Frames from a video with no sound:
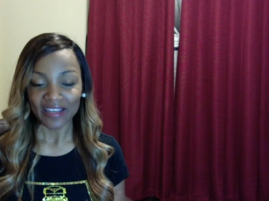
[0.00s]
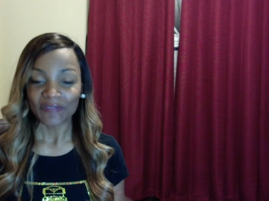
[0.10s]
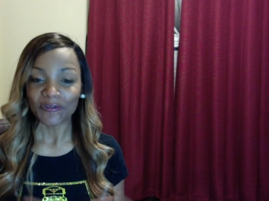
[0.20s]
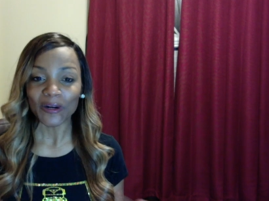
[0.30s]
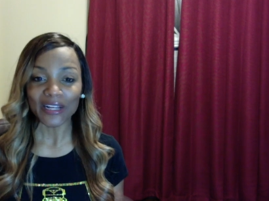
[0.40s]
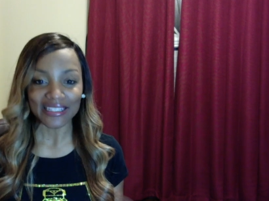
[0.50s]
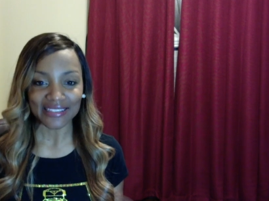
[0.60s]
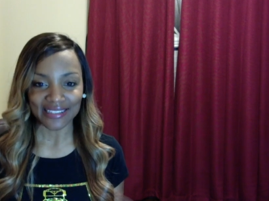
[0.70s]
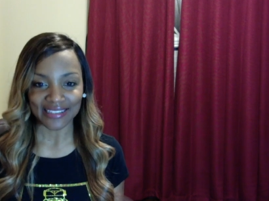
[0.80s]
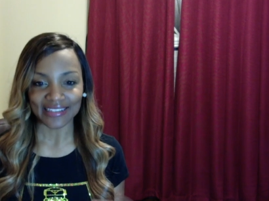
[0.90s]
For
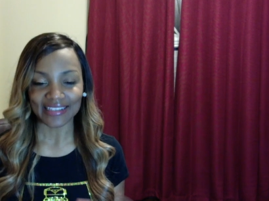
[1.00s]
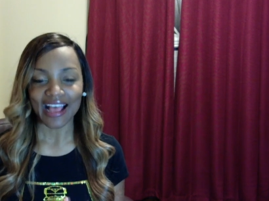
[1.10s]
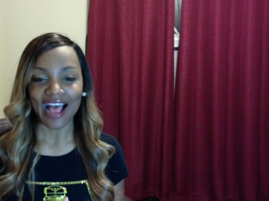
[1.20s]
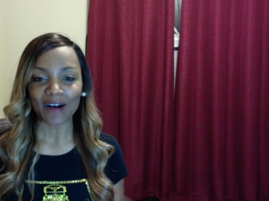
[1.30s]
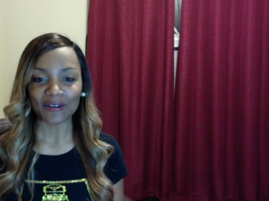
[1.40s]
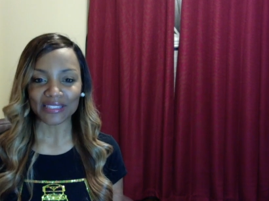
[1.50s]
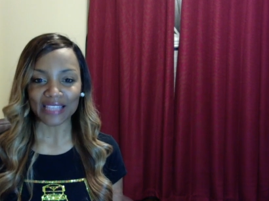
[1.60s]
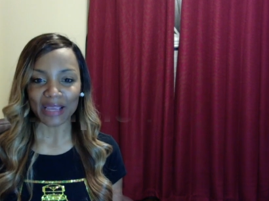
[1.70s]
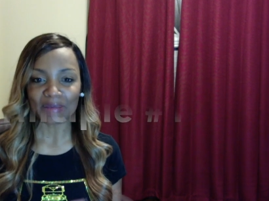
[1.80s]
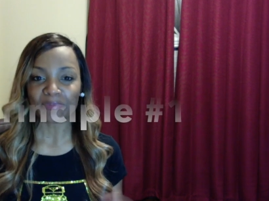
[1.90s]
instance, I'll
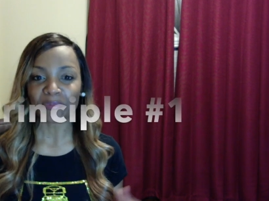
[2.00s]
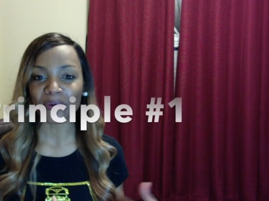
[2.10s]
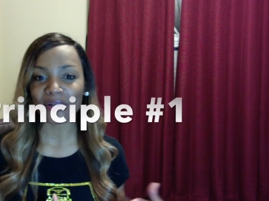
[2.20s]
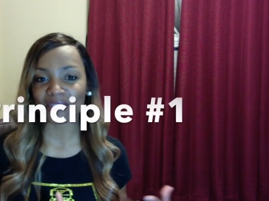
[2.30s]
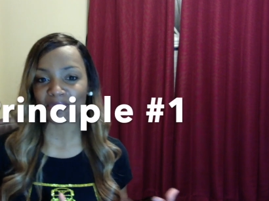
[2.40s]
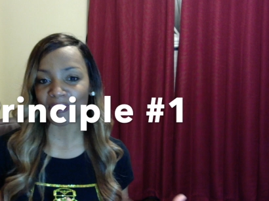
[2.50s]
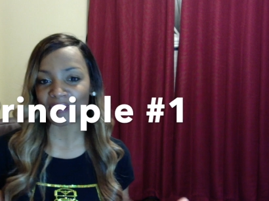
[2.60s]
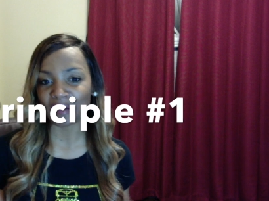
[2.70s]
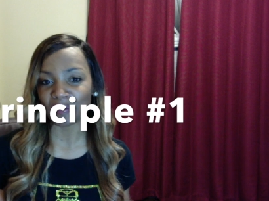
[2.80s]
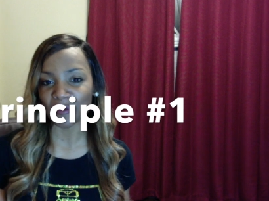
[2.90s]
say principle
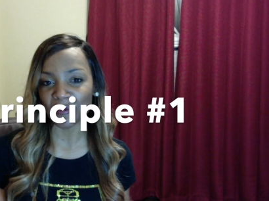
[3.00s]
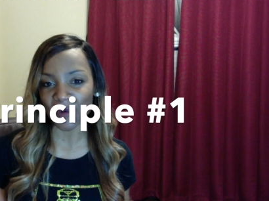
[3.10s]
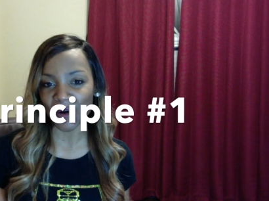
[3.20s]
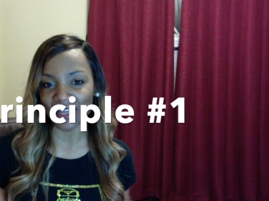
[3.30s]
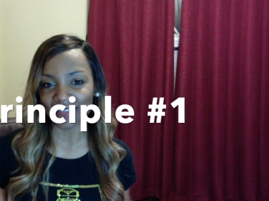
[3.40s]
number one,